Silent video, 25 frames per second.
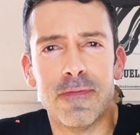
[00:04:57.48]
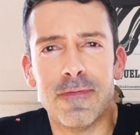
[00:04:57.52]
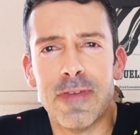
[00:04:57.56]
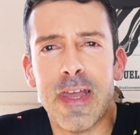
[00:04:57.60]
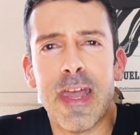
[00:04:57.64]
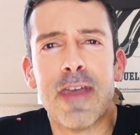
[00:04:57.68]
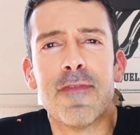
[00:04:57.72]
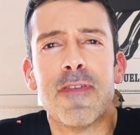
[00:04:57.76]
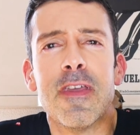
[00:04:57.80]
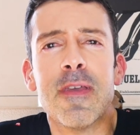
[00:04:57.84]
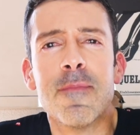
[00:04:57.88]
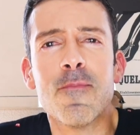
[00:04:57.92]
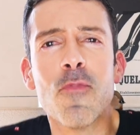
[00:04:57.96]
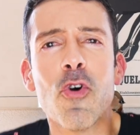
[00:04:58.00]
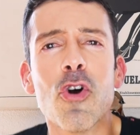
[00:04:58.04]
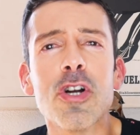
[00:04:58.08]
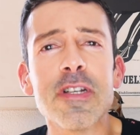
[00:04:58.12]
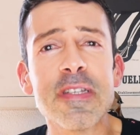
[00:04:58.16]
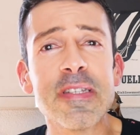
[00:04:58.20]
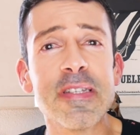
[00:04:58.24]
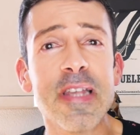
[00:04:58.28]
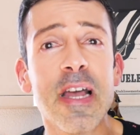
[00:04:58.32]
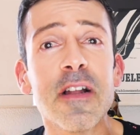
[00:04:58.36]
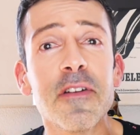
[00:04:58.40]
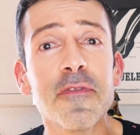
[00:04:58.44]
having more
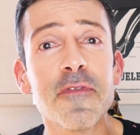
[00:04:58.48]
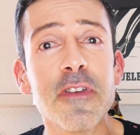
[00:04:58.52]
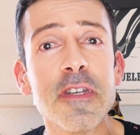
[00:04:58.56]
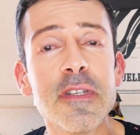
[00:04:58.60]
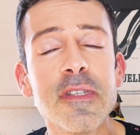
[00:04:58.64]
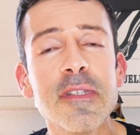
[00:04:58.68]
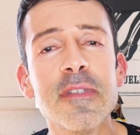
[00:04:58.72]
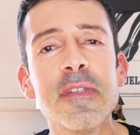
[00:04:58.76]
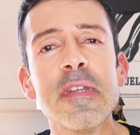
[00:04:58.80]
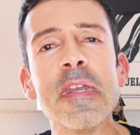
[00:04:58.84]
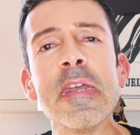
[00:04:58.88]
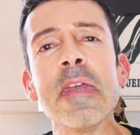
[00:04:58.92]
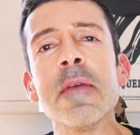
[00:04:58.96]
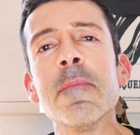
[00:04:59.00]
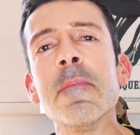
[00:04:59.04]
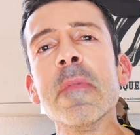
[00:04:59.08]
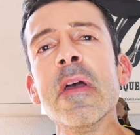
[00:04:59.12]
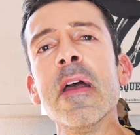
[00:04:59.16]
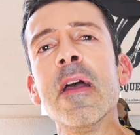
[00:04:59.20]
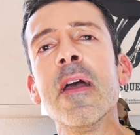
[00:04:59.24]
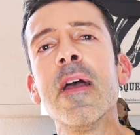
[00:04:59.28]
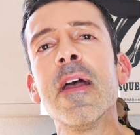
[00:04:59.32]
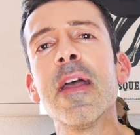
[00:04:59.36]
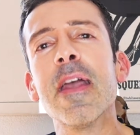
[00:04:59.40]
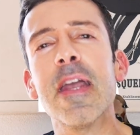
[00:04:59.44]
self-esteem.
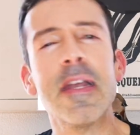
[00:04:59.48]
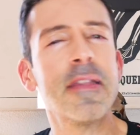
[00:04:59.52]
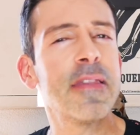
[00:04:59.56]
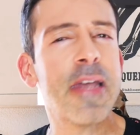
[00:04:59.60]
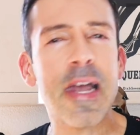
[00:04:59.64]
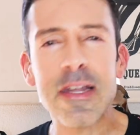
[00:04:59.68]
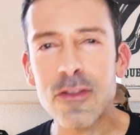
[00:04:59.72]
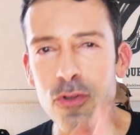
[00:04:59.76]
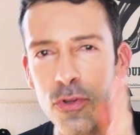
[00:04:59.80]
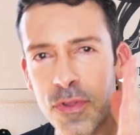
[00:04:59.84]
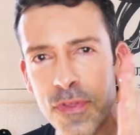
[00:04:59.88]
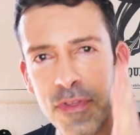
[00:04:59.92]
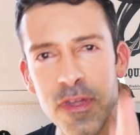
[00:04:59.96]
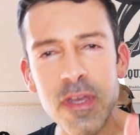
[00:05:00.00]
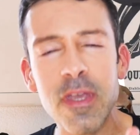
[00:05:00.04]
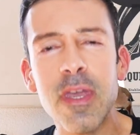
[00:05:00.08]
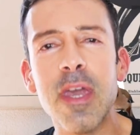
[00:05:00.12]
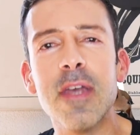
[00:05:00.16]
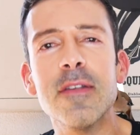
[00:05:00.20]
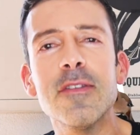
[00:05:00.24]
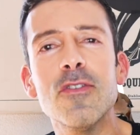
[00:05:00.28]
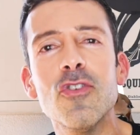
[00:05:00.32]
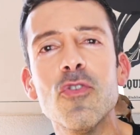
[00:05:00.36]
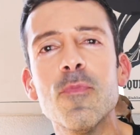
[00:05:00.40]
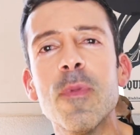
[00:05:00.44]
And I don't think
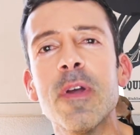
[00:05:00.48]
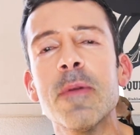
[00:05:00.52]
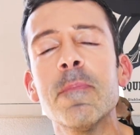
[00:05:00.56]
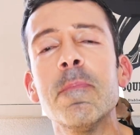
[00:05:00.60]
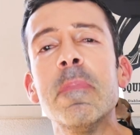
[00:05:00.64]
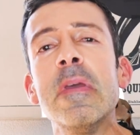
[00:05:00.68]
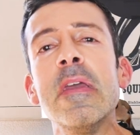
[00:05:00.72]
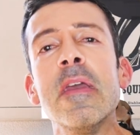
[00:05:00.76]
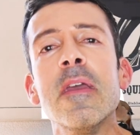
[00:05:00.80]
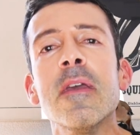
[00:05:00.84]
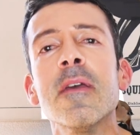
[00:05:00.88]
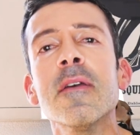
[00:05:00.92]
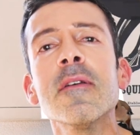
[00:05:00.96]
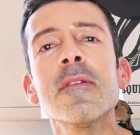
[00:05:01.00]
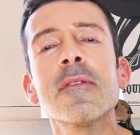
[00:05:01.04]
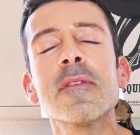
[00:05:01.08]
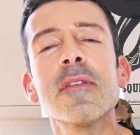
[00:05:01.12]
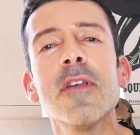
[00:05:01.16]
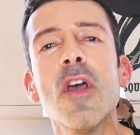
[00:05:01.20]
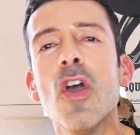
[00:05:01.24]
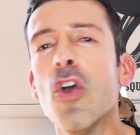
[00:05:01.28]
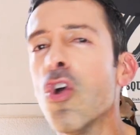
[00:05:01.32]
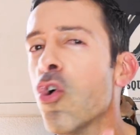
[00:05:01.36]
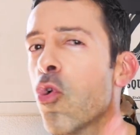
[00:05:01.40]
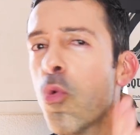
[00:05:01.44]
as human
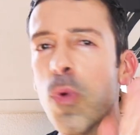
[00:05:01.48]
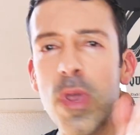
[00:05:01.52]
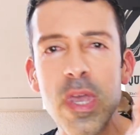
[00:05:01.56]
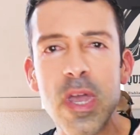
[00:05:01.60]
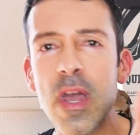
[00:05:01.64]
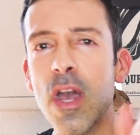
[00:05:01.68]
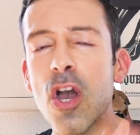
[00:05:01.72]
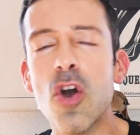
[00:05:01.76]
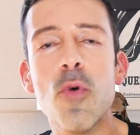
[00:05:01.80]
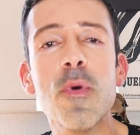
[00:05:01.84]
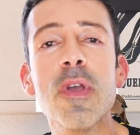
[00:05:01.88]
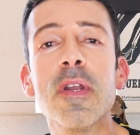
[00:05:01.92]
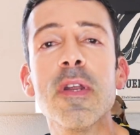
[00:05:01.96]
beings, we go